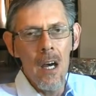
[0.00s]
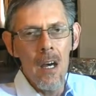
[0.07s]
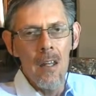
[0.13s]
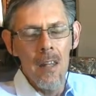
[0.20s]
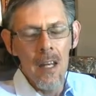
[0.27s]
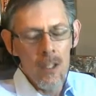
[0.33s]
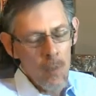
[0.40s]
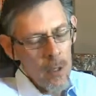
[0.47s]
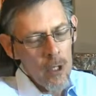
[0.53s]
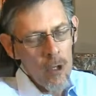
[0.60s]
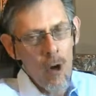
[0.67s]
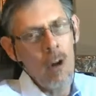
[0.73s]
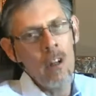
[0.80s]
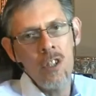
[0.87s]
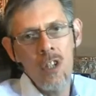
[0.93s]
That's what
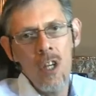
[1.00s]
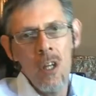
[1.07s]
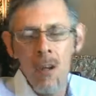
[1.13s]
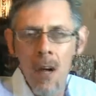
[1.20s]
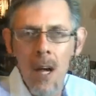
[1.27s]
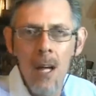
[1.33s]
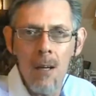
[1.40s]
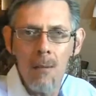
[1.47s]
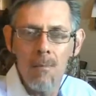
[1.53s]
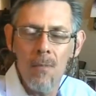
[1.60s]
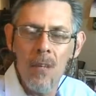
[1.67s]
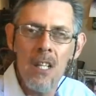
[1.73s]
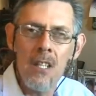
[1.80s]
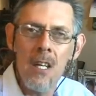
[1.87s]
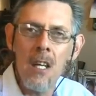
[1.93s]
God said to Adam.
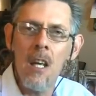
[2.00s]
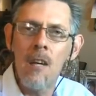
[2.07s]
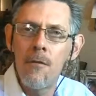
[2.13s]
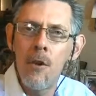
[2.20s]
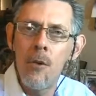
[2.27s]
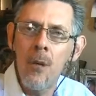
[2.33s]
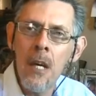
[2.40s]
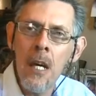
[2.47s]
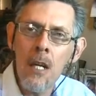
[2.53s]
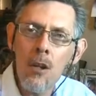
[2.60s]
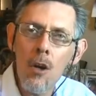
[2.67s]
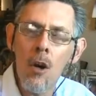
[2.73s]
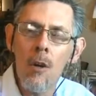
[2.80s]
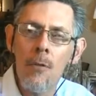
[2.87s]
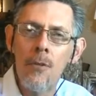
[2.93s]
He said, If you eat
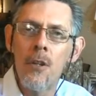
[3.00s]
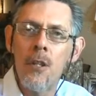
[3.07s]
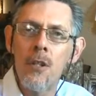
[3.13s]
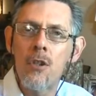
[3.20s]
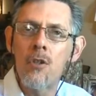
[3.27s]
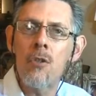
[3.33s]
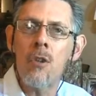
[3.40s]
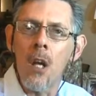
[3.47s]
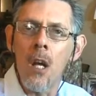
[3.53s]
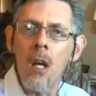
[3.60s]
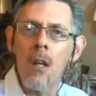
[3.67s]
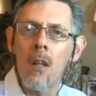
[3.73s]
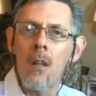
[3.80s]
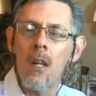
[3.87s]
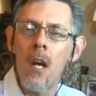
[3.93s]
of this
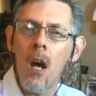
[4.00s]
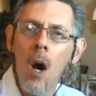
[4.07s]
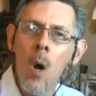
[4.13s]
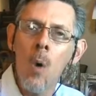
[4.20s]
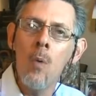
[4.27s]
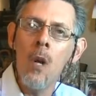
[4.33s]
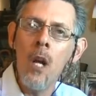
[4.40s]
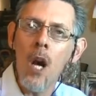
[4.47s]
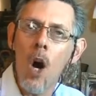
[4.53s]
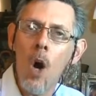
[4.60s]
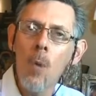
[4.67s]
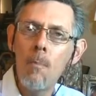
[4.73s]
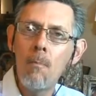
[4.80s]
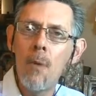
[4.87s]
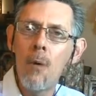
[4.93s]
tree, the only
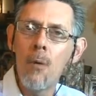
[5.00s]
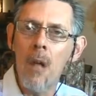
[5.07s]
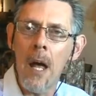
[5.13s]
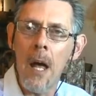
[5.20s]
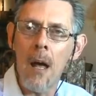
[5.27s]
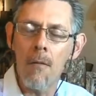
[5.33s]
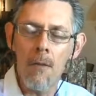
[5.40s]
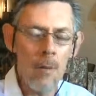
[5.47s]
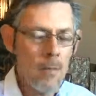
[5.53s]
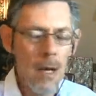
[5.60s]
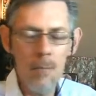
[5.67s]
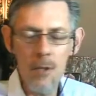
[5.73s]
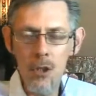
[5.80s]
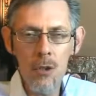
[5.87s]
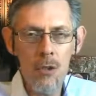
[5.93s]
hope you'll have, I'm,
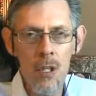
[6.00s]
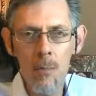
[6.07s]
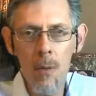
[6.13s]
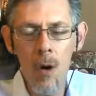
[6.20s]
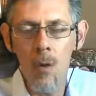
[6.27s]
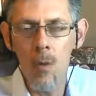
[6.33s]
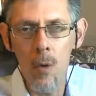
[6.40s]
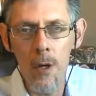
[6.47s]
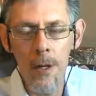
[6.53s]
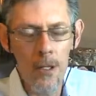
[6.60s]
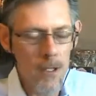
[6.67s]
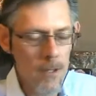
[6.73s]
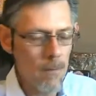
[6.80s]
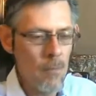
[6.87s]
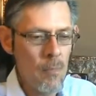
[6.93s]
I'm just using my own
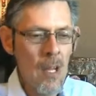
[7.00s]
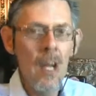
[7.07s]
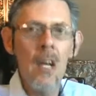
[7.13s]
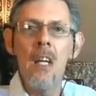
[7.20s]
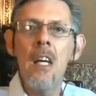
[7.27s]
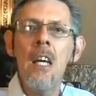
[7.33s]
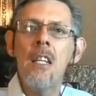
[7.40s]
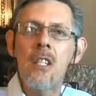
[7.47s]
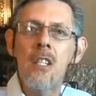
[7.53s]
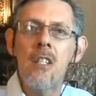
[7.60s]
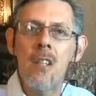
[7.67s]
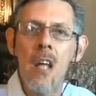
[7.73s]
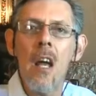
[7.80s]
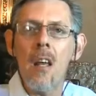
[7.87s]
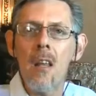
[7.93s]
words, is
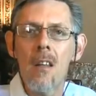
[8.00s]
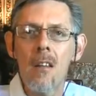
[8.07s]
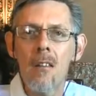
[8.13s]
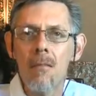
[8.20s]
death.